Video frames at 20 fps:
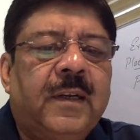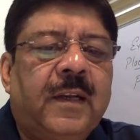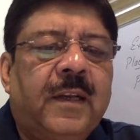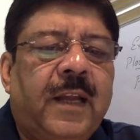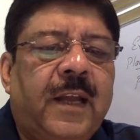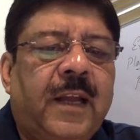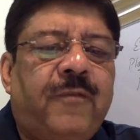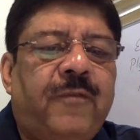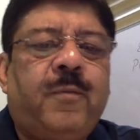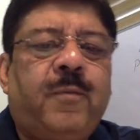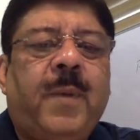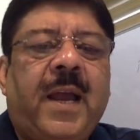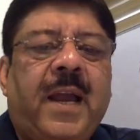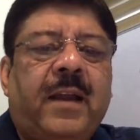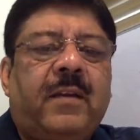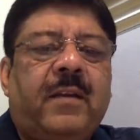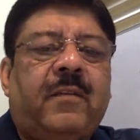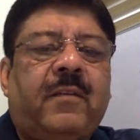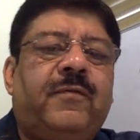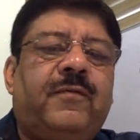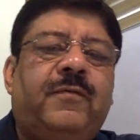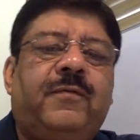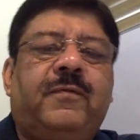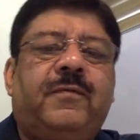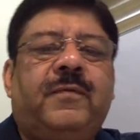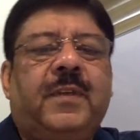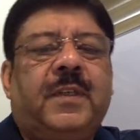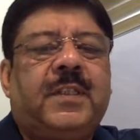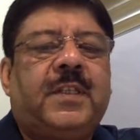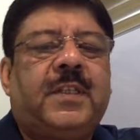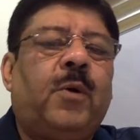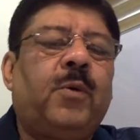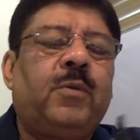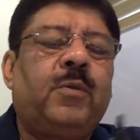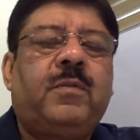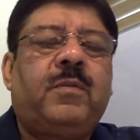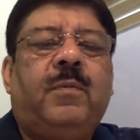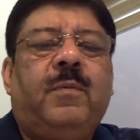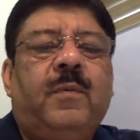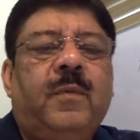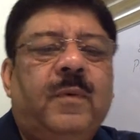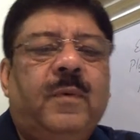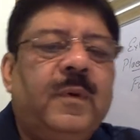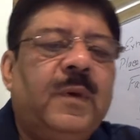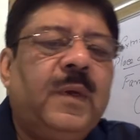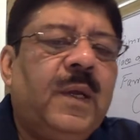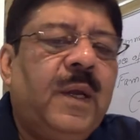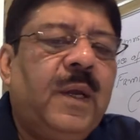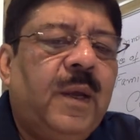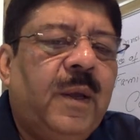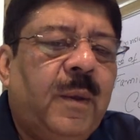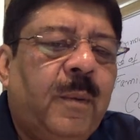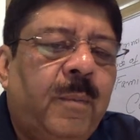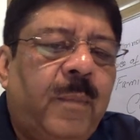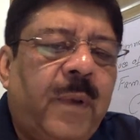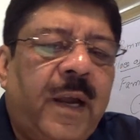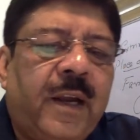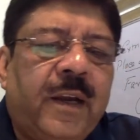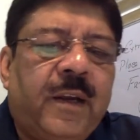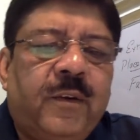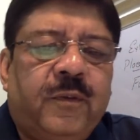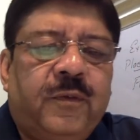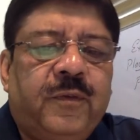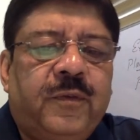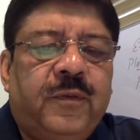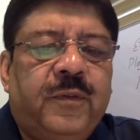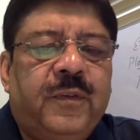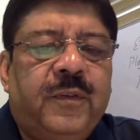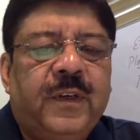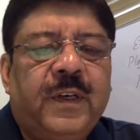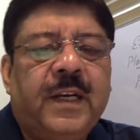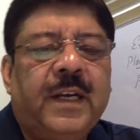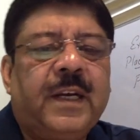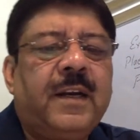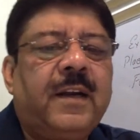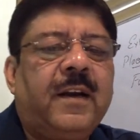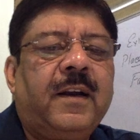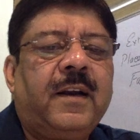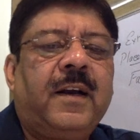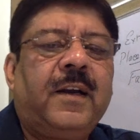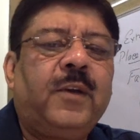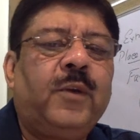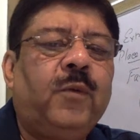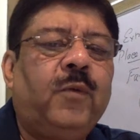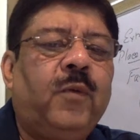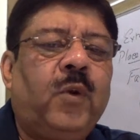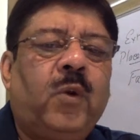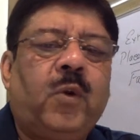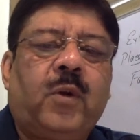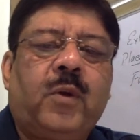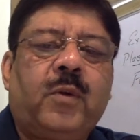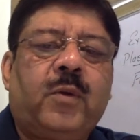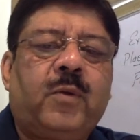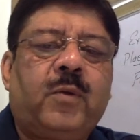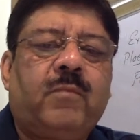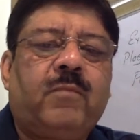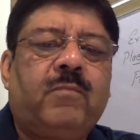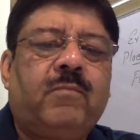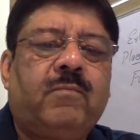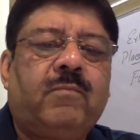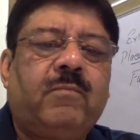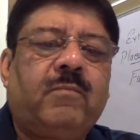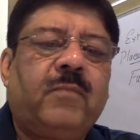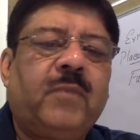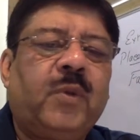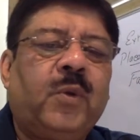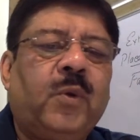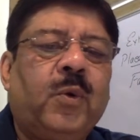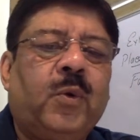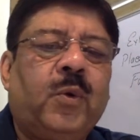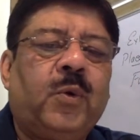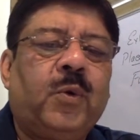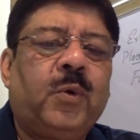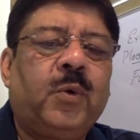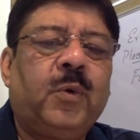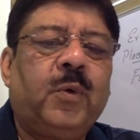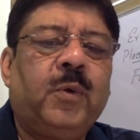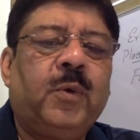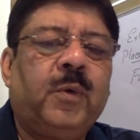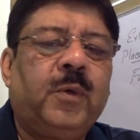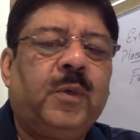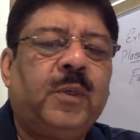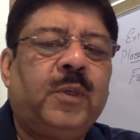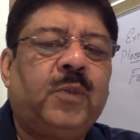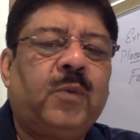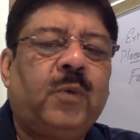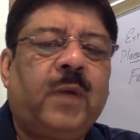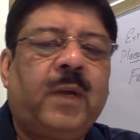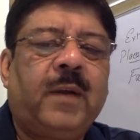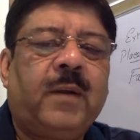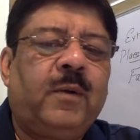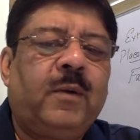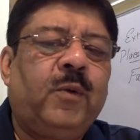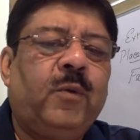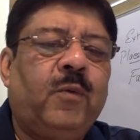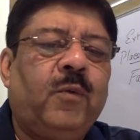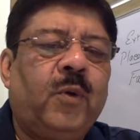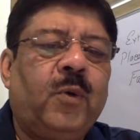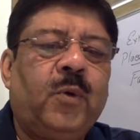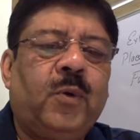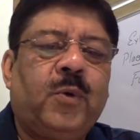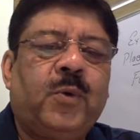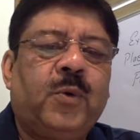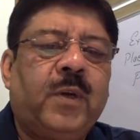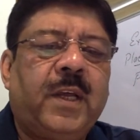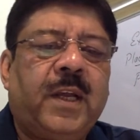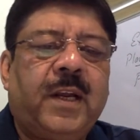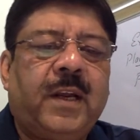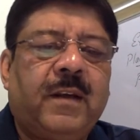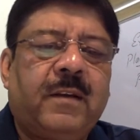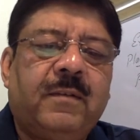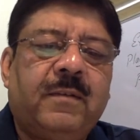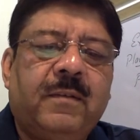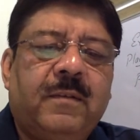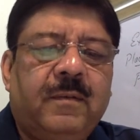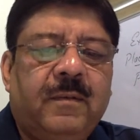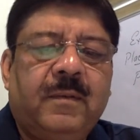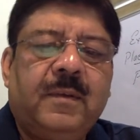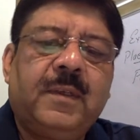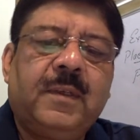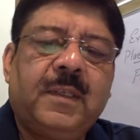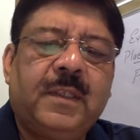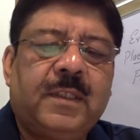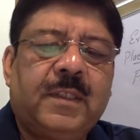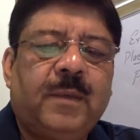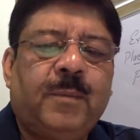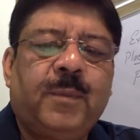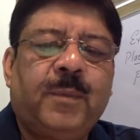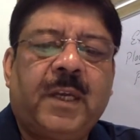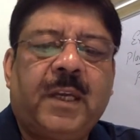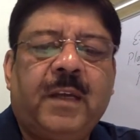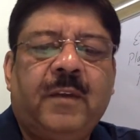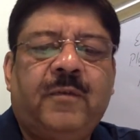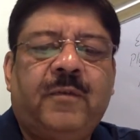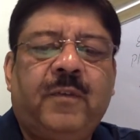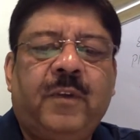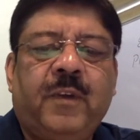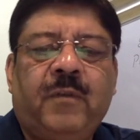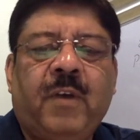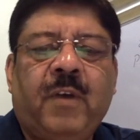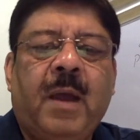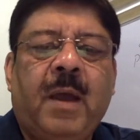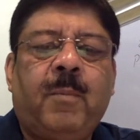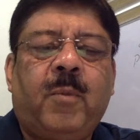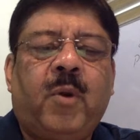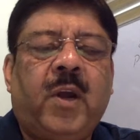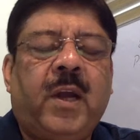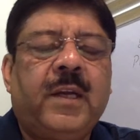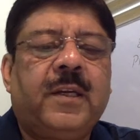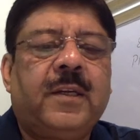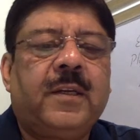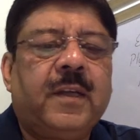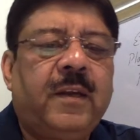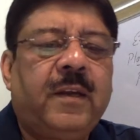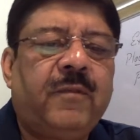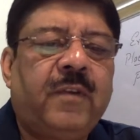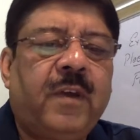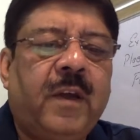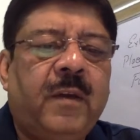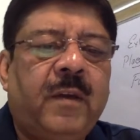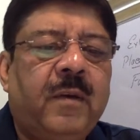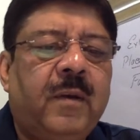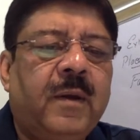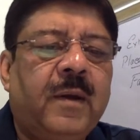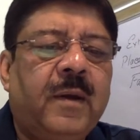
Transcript: left bank of south bank of Ganga, you will not go to Swarg, you will go to Narak. Something, if I am right, if I